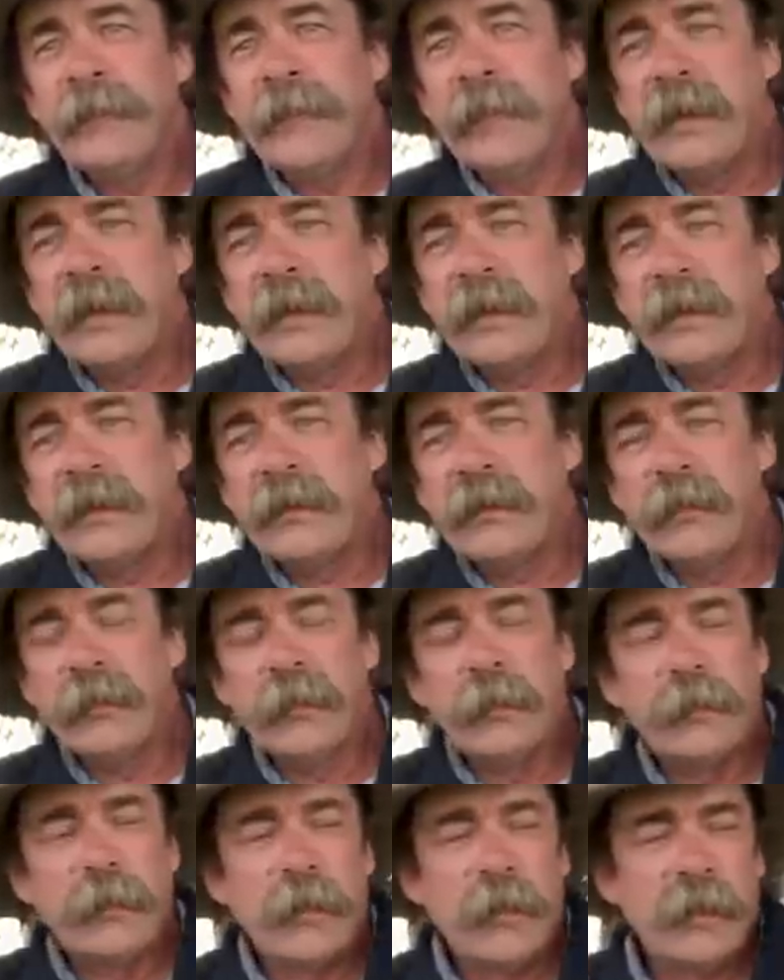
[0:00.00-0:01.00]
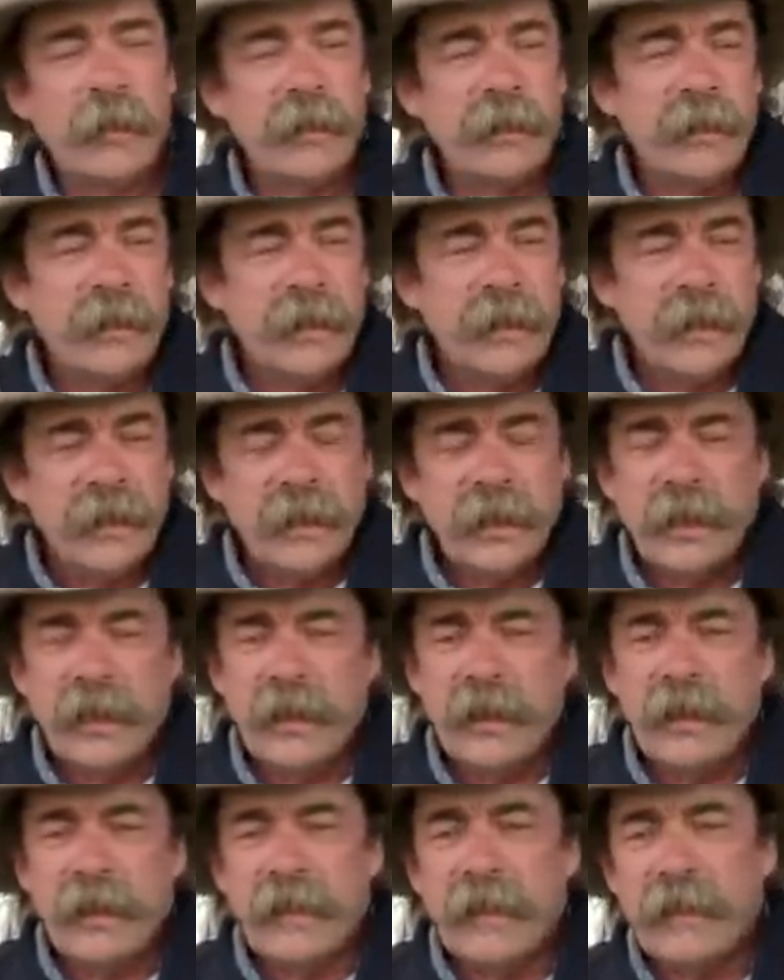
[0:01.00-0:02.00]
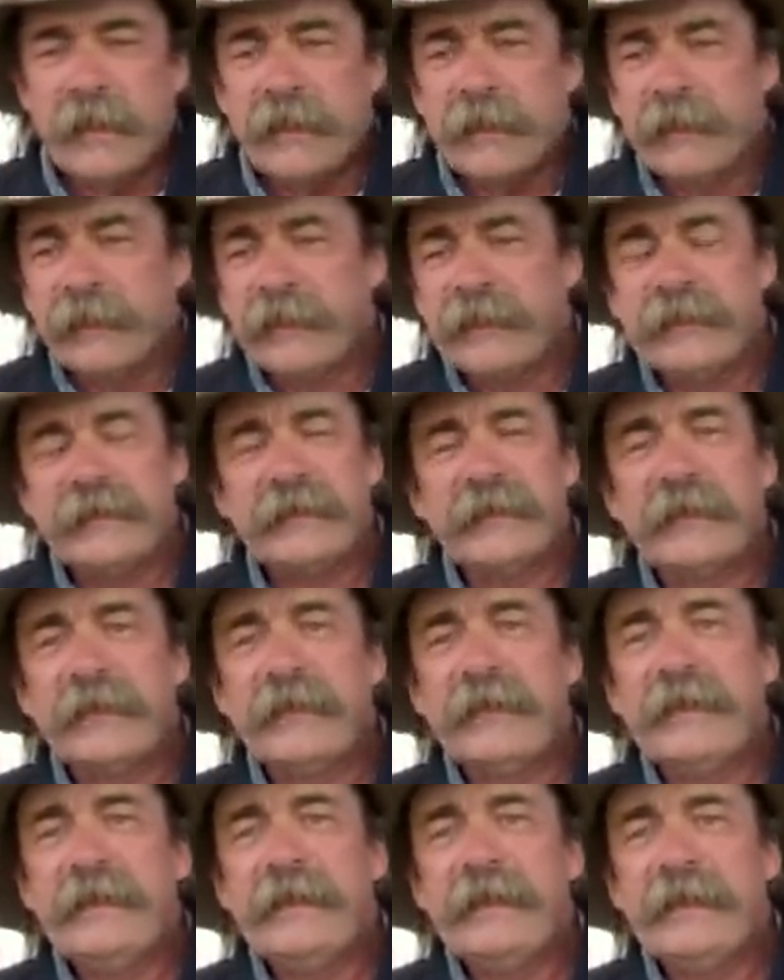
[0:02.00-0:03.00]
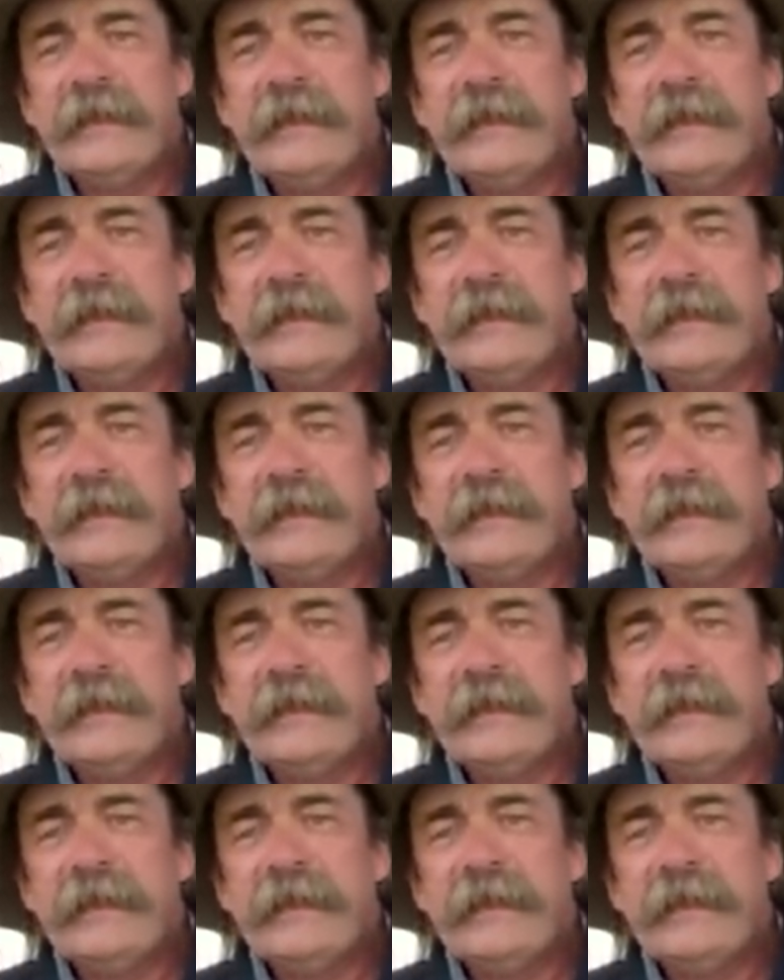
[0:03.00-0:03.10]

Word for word: Uh, you were born uh, physically